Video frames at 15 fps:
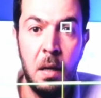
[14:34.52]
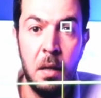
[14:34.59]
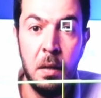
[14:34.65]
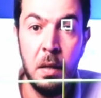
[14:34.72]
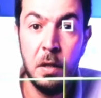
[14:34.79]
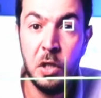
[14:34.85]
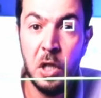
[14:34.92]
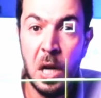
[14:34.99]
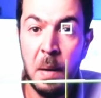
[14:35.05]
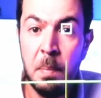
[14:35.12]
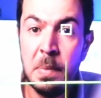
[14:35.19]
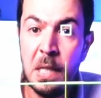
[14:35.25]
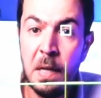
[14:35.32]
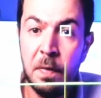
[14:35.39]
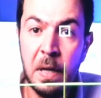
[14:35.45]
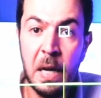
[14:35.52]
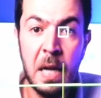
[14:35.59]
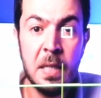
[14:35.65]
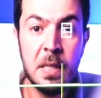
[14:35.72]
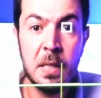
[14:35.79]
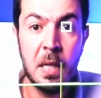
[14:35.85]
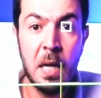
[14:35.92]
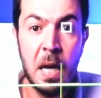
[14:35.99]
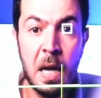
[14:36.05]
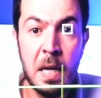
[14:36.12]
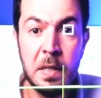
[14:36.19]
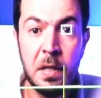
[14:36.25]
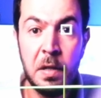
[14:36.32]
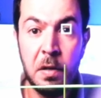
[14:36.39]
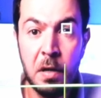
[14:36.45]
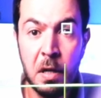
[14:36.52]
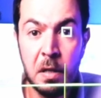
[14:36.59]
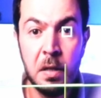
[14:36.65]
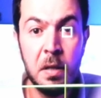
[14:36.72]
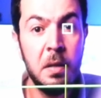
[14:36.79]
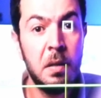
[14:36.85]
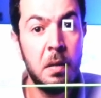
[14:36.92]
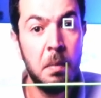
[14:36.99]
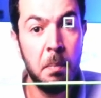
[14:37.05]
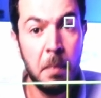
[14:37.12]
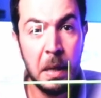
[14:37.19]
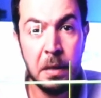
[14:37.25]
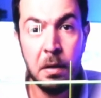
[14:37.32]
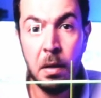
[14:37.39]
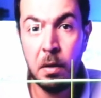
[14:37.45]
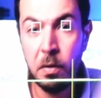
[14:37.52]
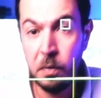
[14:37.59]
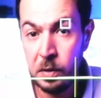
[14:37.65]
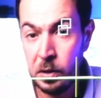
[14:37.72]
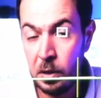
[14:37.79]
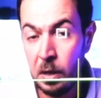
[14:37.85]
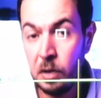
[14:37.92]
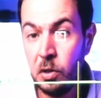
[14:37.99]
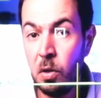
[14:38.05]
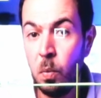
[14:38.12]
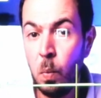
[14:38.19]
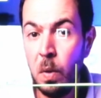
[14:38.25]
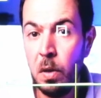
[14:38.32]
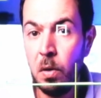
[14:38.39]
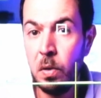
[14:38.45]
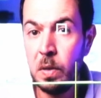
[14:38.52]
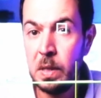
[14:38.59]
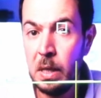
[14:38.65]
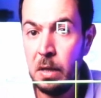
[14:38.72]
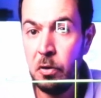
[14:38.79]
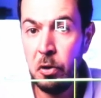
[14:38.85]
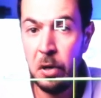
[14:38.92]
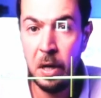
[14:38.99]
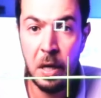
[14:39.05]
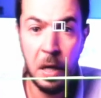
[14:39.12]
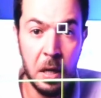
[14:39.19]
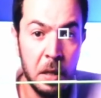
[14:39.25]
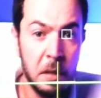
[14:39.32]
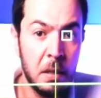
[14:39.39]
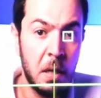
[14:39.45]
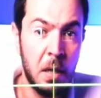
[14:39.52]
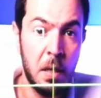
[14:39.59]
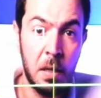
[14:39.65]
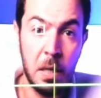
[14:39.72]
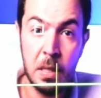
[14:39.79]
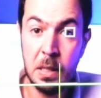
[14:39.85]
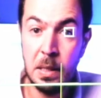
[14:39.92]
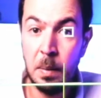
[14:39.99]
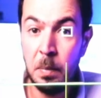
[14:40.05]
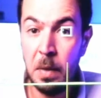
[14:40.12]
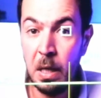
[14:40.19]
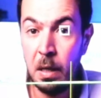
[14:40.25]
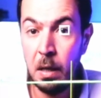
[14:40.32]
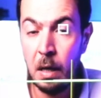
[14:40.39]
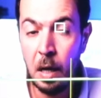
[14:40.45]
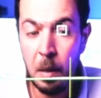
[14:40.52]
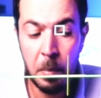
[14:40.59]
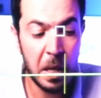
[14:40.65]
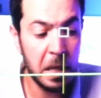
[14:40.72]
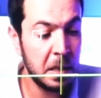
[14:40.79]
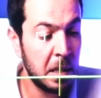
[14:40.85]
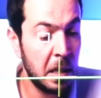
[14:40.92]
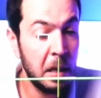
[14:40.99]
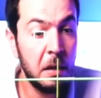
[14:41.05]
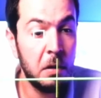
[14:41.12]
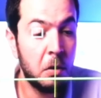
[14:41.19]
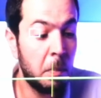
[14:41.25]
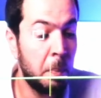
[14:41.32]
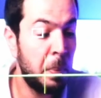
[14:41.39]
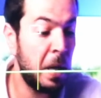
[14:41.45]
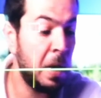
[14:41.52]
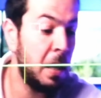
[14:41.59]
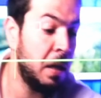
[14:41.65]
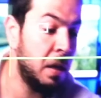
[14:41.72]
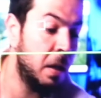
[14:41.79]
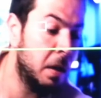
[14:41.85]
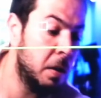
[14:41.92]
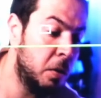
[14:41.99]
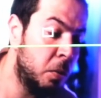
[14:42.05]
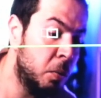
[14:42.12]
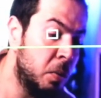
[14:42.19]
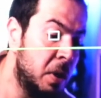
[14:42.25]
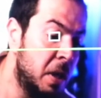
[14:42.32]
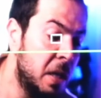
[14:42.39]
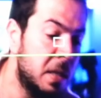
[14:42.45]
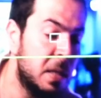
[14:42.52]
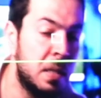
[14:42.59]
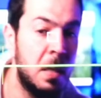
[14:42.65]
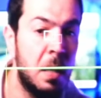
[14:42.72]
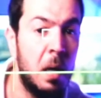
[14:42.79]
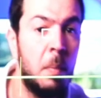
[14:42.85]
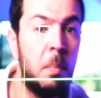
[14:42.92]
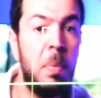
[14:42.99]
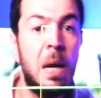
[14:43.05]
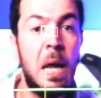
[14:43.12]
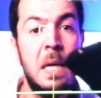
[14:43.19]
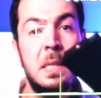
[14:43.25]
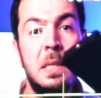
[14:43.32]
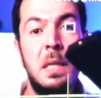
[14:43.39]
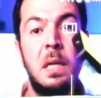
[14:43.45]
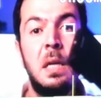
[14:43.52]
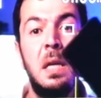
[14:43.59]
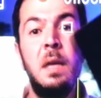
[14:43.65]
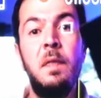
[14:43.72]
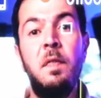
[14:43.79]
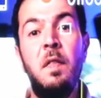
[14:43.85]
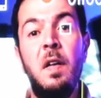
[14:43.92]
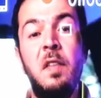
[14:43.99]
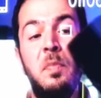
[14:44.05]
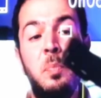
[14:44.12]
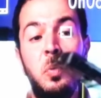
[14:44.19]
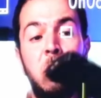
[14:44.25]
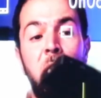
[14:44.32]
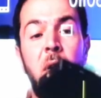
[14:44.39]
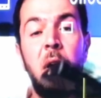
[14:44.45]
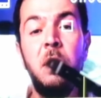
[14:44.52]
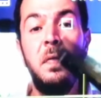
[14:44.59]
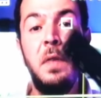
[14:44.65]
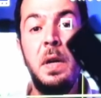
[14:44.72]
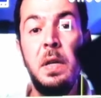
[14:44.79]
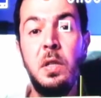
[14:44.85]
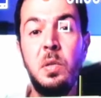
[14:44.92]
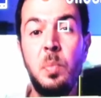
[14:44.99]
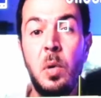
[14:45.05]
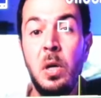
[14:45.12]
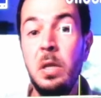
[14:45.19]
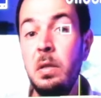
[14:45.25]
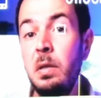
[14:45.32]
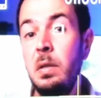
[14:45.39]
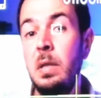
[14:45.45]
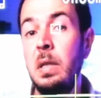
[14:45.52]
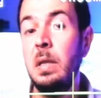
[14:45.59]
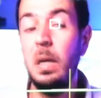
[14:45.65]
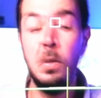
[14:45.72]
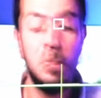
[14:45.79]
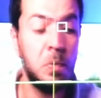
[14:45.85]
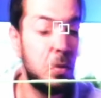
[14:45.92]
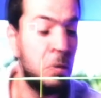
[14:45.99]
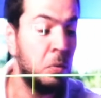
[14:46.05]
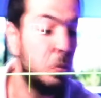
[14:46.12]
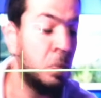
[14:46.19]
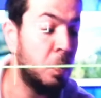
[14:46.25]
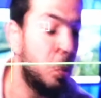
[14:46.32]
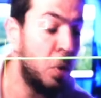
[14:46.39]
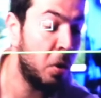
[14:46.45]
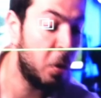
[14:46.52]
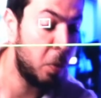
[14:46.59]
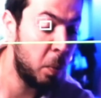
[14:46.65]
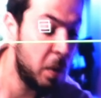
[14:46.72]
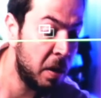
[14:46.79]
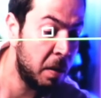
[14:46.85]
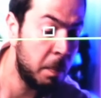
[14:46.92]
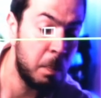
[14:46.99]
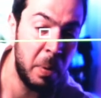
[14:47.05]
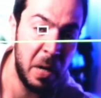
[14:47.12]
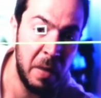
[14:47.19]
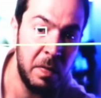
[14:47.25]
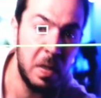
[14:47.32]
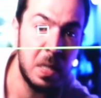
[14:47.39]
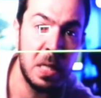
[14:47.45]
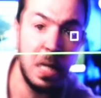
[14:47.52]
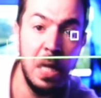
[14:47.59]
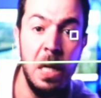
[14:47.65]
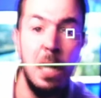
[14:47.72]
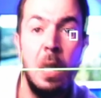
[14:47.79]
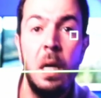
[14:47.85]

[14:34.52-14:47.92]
The GM7S has a rugged metal construction with auxiliary heat. That's something amazing comparing to this plasticky 5.5-inch monitor that I used to work with previously.